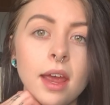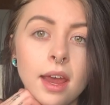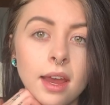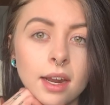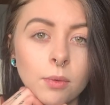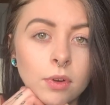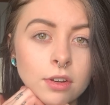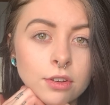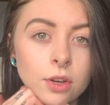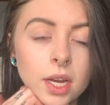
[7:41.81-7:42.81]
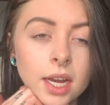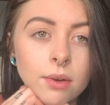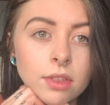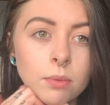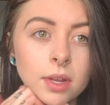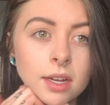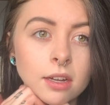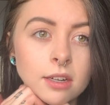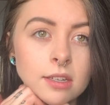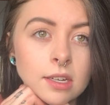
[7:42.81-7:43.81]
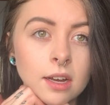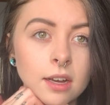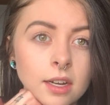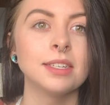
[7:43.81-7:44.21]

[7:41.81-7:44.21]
And I wanted to go hang out with him while I got it done.